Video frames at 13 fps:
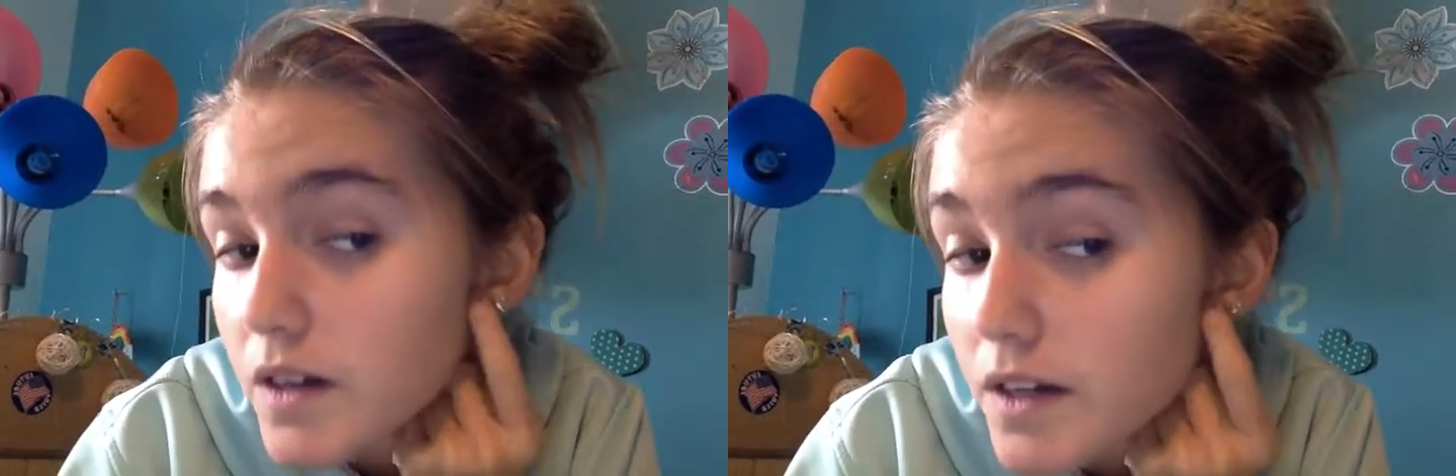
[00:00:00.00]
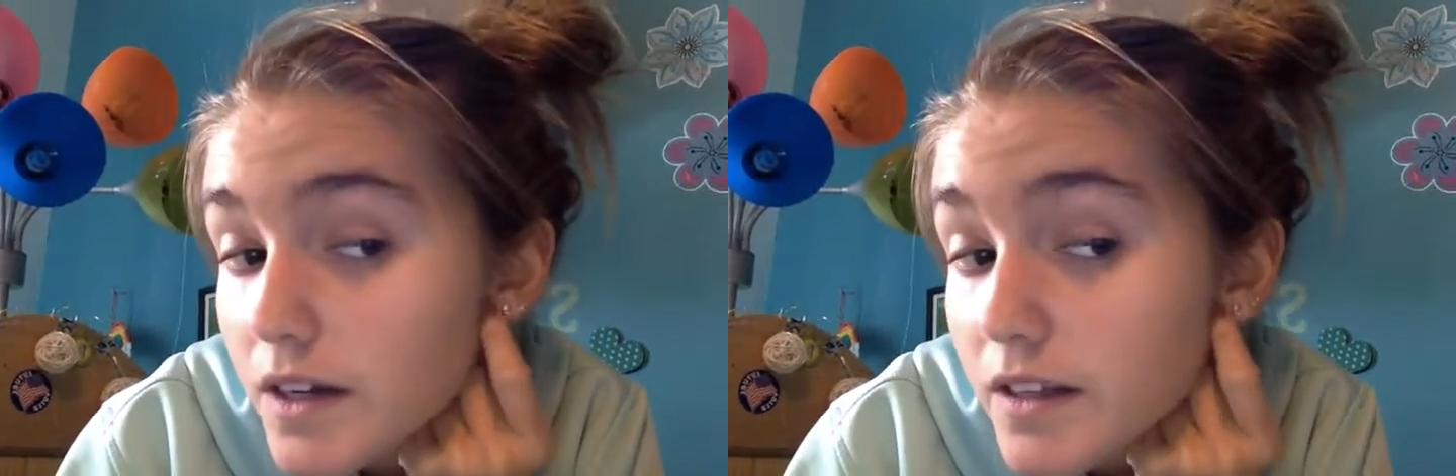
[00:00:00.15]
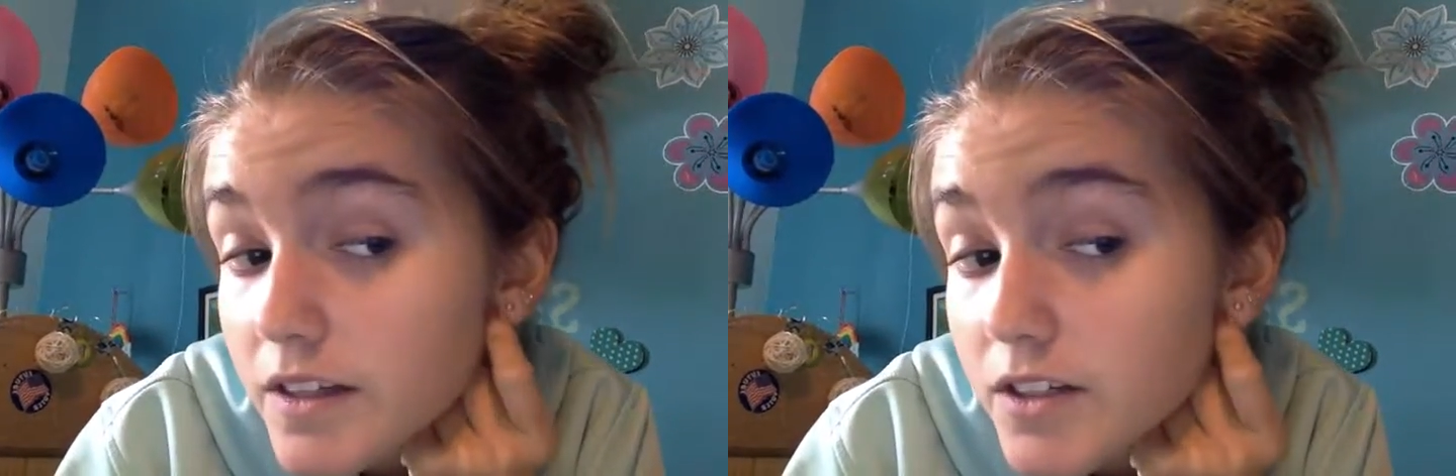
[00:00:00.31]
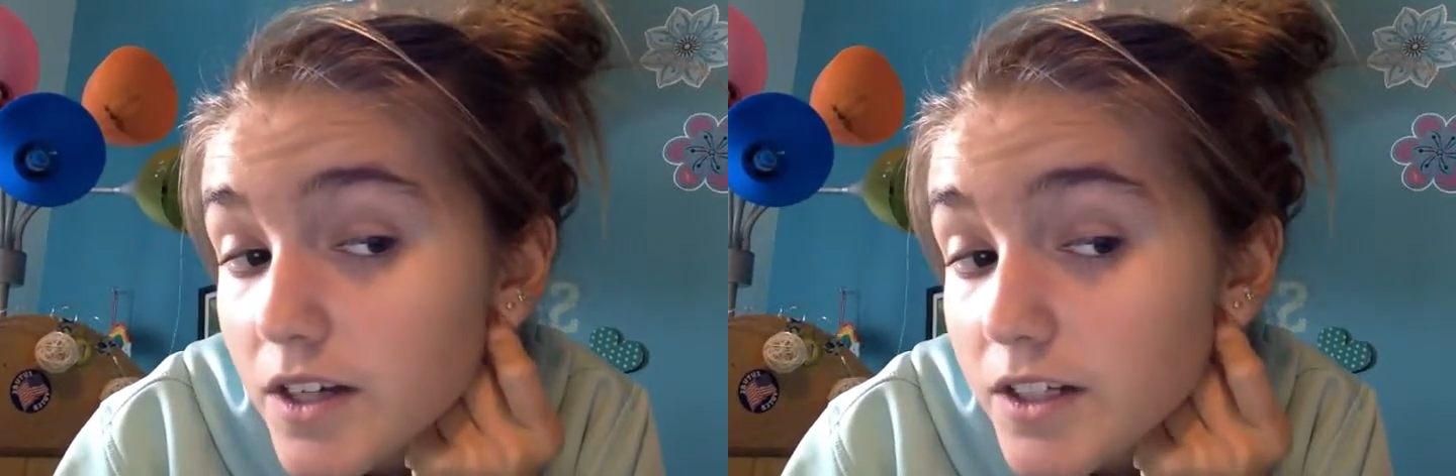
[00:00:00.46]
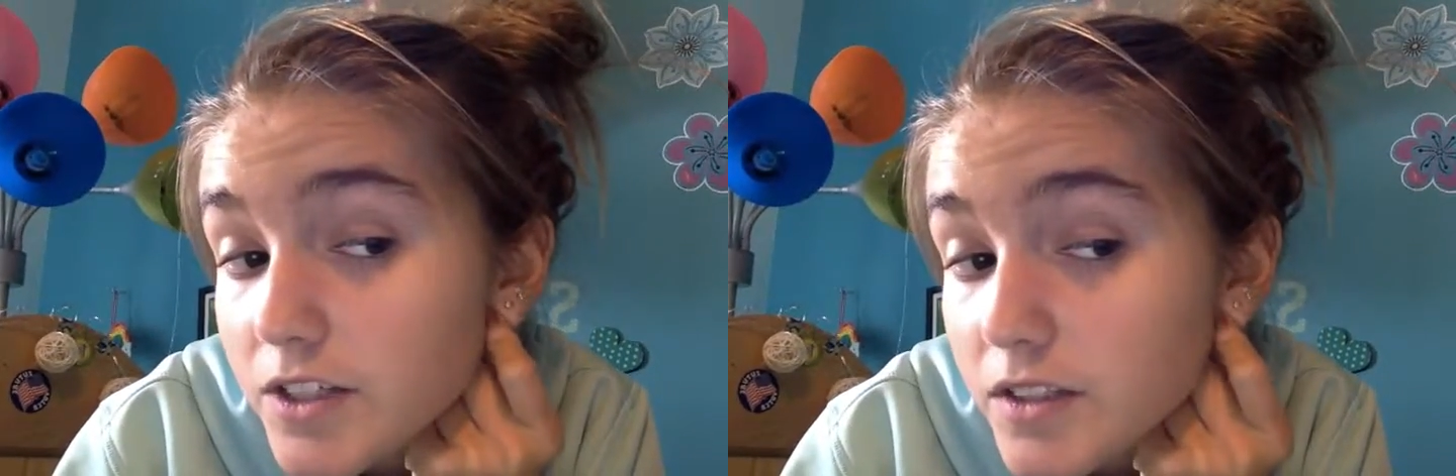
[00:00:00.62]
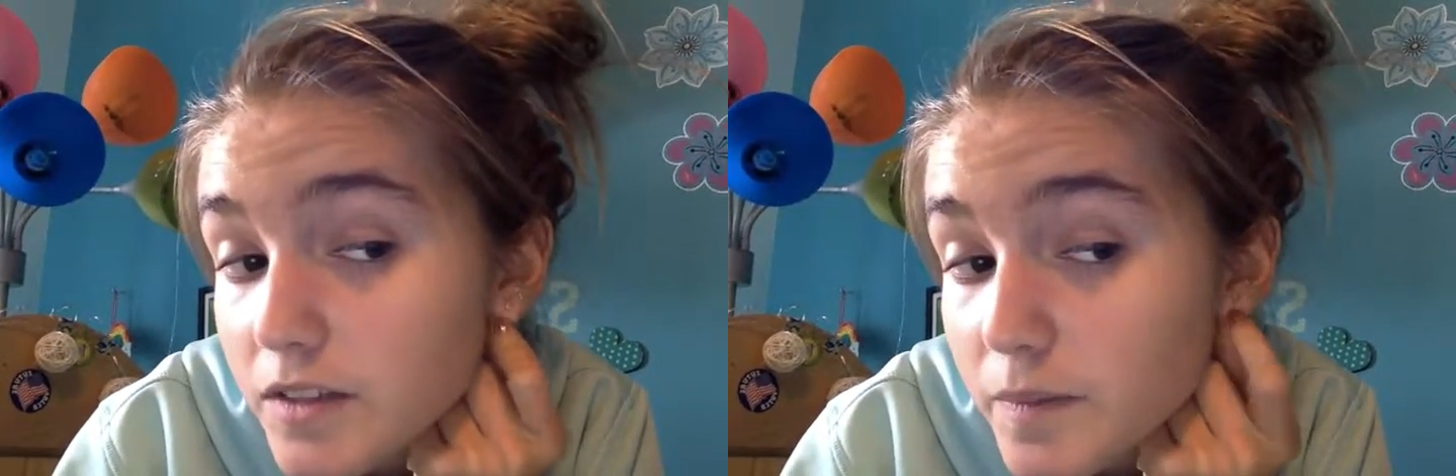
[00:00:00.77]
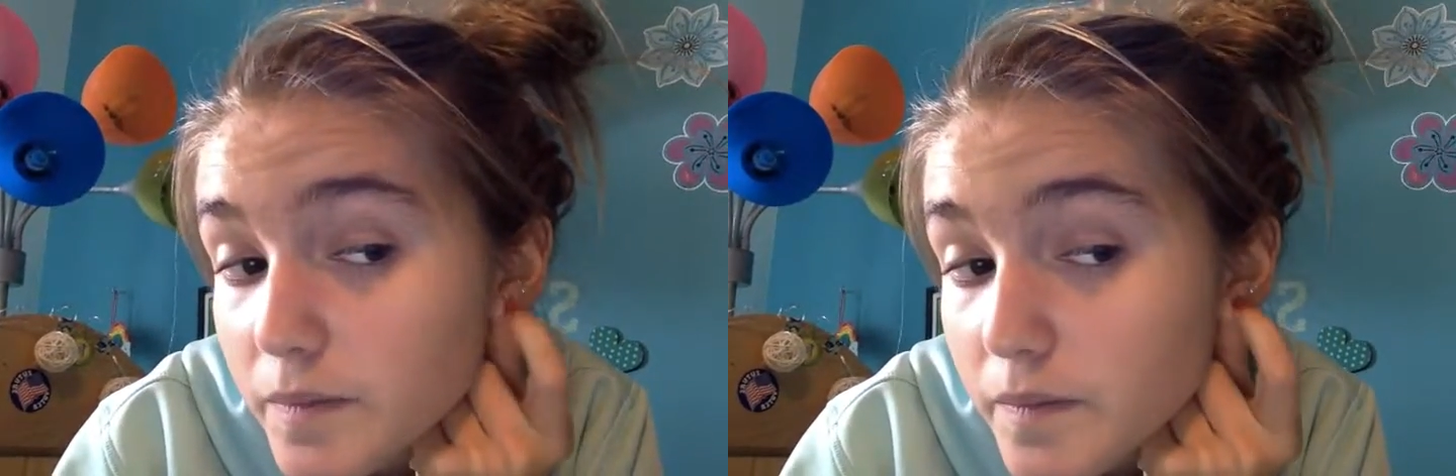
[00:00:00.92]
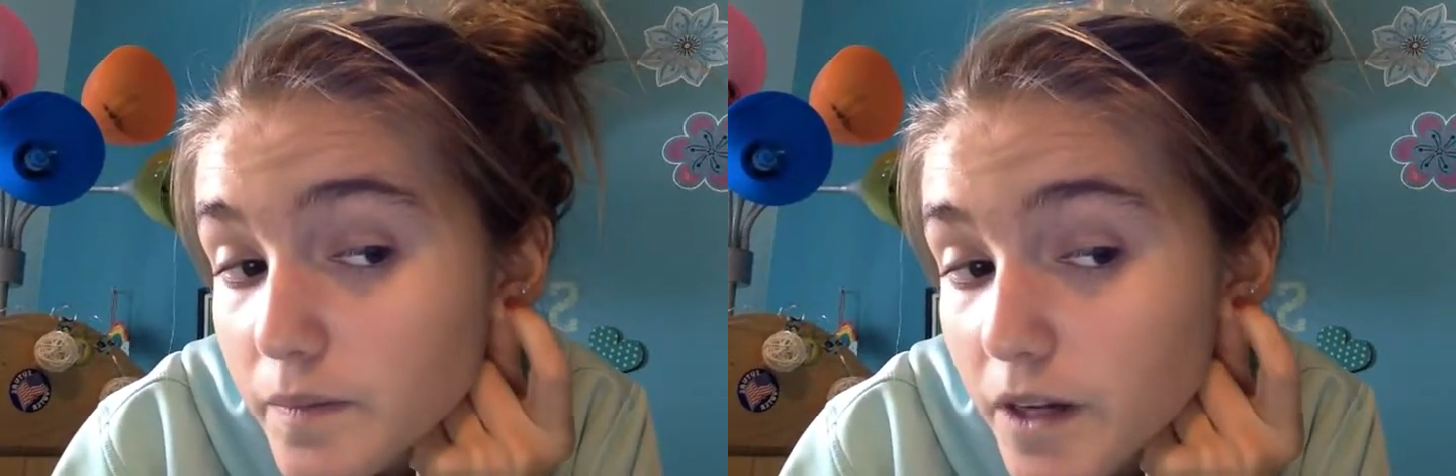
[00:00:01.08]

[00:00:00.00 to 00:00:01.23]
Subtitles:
one, these are actually